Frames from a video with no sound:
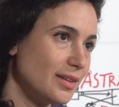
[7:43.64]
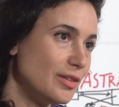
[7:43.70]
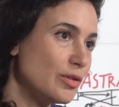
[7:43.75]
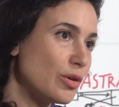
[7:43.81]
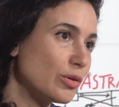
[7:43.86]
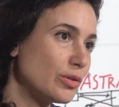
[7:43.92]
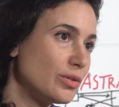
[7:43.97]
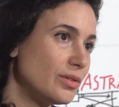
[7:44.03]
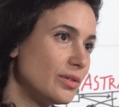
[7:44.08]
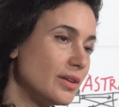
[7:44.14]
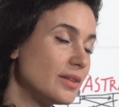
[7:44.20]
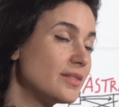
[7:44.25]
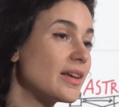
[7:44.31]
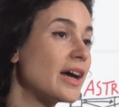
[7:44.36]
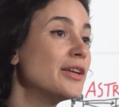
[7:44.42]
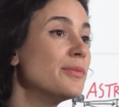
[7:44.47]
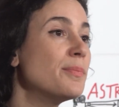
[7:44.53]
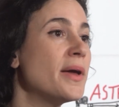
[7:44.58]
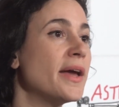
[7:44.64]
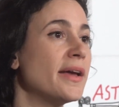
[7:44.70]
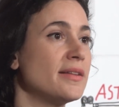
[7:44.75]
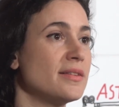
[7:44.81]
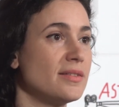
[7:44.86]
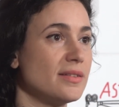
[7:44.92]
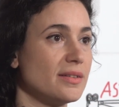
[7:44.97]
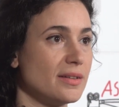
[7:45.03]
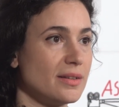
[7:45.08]
not, it's
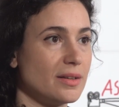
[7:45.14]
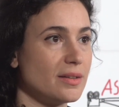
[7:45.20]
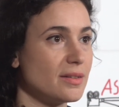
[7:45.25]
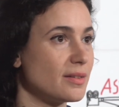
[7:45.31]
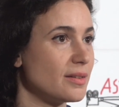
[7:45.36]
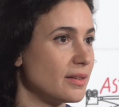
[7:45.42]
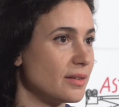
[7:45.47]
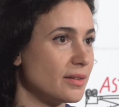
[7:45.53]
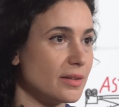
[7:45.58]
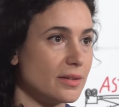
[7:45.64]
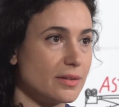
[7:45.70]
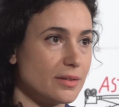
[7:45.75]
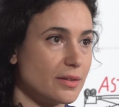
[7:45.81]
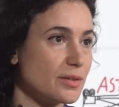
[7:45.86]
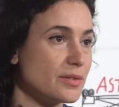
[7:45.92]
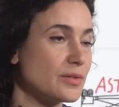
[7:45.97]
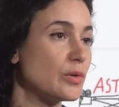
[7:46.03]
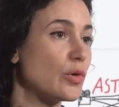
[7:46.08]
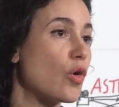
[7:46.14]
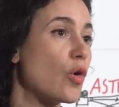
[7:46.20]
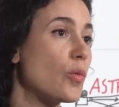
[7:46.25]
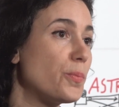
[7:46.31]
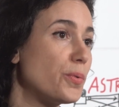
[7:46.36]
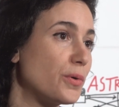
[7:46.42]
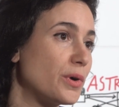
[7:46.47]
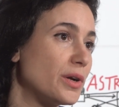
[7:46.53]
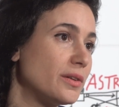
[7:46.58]
unmanned. There's no
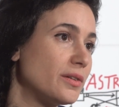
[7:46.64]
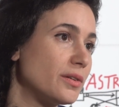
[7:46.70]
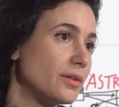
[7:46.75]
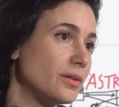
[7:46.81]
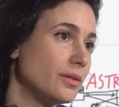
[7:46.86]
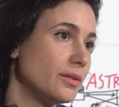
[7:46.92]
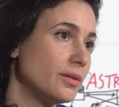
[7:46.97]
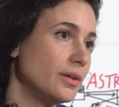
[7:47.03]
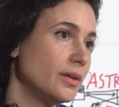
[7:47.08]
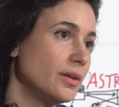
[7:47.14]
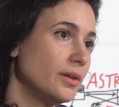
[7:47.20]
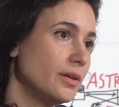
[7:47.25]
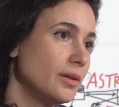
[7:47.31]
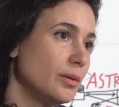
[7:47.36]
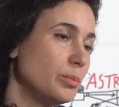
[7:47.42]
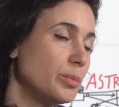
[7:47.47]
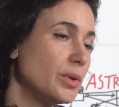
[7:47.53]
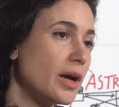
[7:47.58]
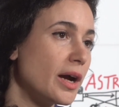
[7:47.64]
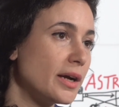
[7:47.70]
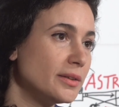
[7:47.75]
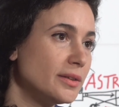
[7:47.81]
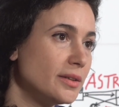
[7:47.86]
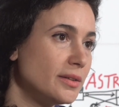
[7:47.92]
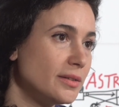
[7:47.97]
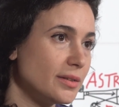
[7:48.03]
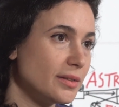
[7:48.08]
operator
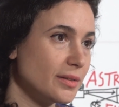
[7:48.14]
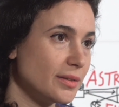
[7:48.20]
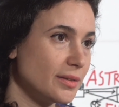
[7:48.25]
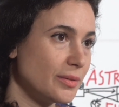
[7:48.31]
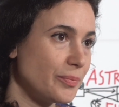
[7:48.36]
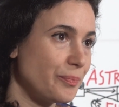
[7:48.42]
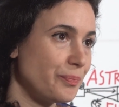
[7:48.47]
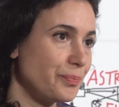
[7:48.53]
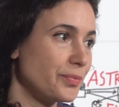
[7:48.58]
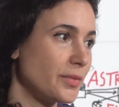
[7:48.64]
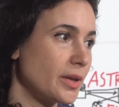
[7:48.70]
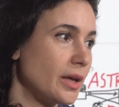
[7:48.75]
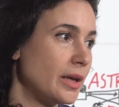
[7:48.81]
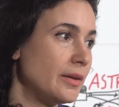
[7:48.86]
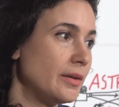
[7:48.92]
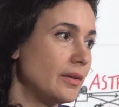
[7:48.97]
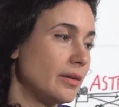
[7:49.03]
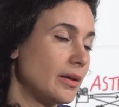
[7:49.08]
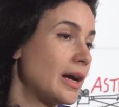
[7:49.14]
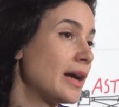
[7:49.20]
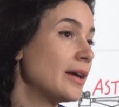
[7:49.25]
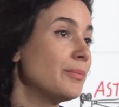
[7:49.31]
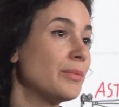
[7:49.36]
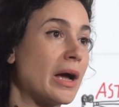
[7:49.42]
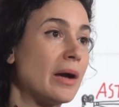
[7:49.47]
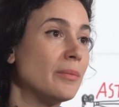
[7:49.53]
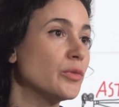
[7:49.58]
behind it, and
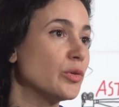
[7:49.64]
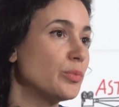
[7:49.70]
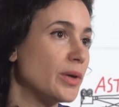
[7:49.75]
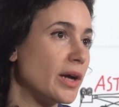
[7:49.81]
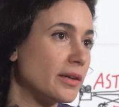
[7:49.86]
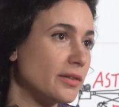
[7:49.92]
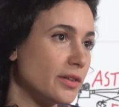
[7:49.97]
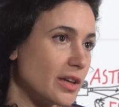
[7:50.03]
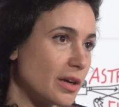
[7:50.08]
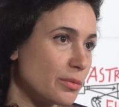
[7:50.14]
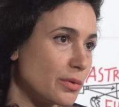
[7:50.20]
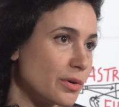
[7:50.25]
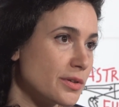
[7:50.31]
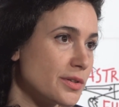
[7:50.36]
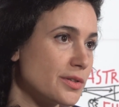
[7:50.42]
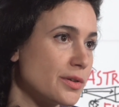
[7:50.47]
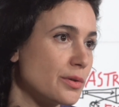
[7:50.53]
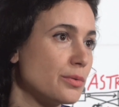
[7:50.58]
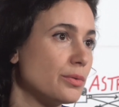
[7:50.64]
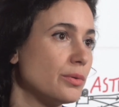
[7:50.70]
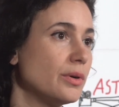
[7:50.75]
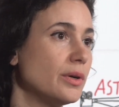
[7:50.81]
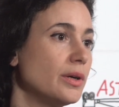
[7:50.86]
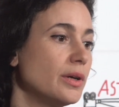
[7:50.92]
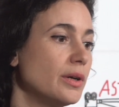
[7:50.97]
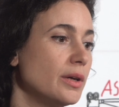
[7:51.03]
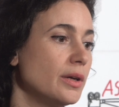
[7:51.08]
I'm not behind the camera. So
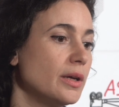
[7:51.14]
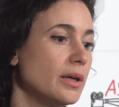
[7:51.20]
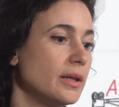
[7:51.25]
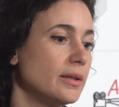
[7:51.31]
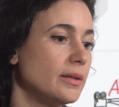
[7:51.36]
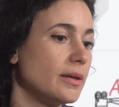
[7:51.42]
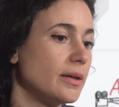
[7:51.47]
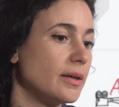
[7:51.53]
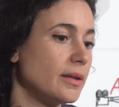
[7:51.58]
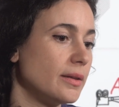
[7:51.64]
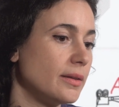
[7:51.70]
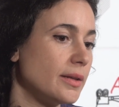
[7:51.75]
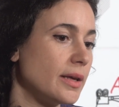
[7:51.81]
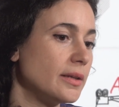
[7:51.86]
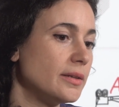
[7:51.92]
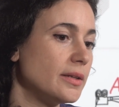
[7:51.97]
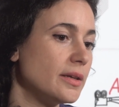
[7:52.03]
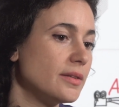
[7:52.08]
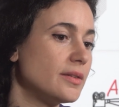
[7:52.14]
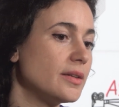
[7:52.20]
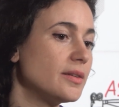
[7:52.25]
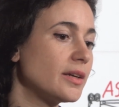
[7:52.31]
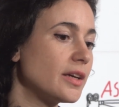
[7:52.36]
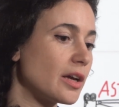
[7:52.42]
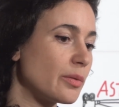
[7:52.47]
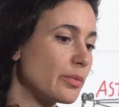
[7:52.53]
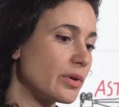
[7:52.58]
the idea is that
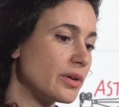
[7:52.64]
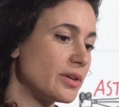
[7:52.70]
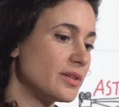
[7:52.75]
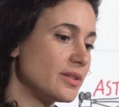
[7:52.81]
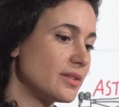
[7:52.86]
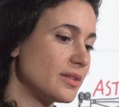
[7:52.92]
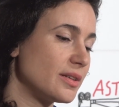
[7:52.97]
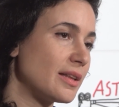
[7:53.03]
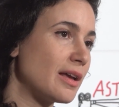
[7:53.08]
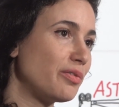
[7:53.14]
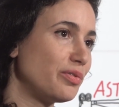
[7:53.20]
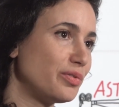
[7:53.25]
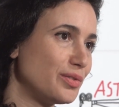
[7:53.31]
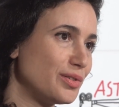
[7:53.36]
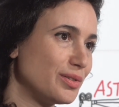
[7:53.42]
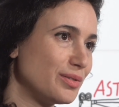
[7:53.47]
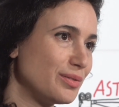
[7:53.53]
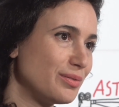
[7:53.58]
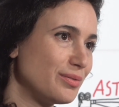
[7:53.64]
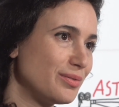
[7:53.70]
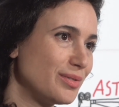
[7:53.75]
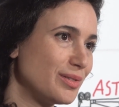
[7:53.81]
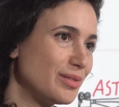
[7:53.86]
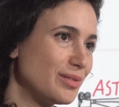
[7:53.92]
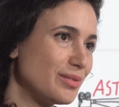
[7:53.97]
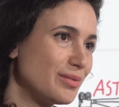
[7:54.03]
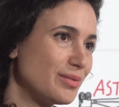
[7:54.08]
the camera is left
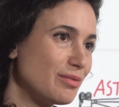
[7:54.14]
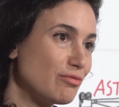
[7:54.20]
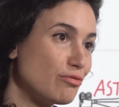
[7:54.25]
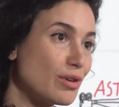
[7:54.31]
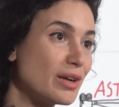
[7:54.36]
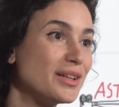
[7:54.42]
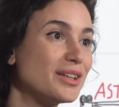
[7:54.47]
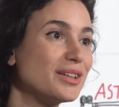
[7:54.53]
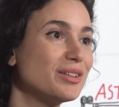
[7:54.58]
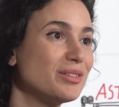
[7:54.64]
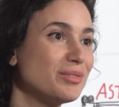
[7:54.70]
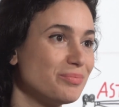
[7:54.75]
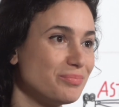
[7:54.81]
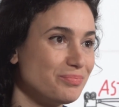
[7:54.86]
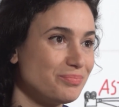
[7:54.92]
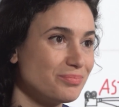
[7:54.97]
running,